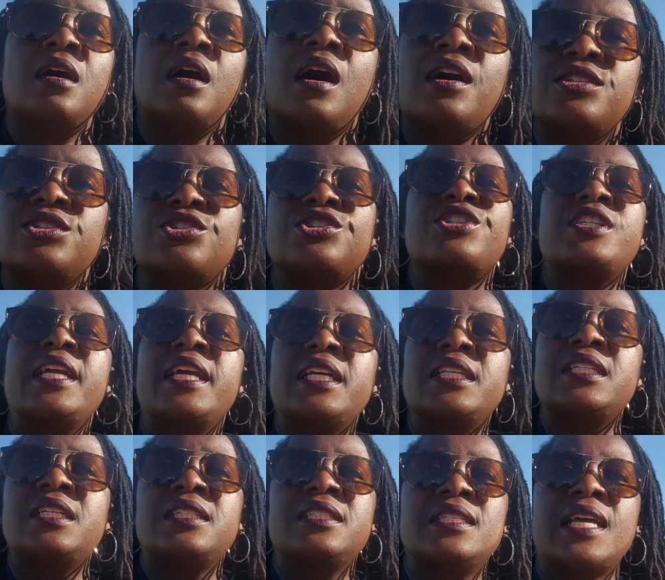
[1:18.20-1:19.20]

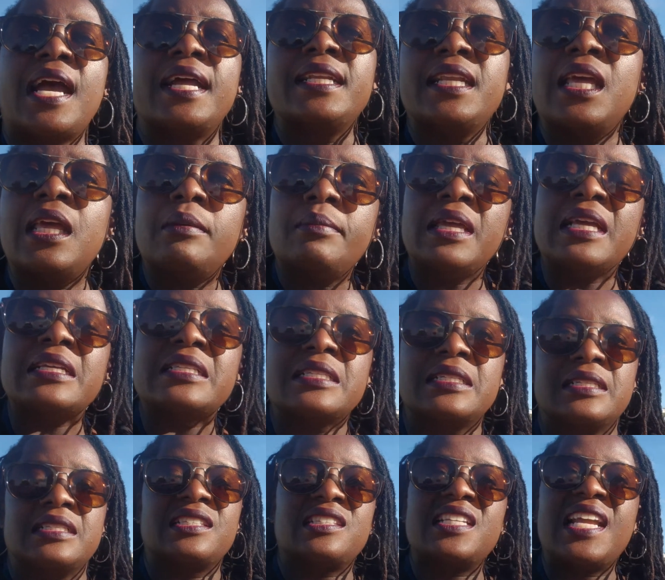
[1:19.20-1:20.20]
understanding dynamics
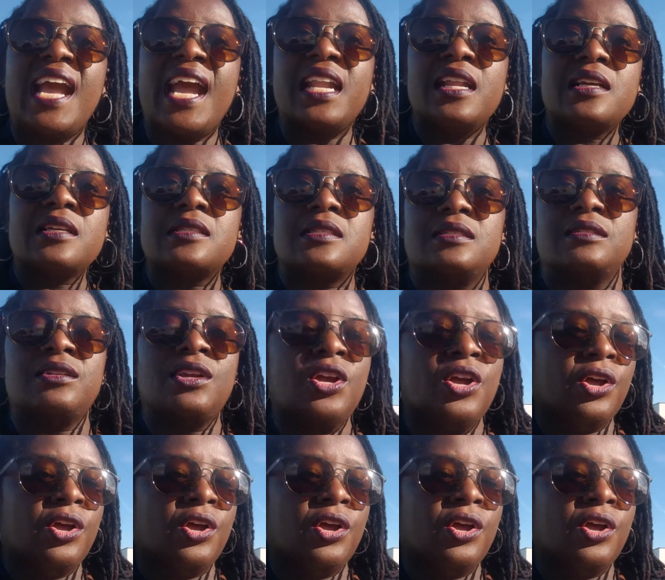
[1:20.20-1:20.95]
and statics and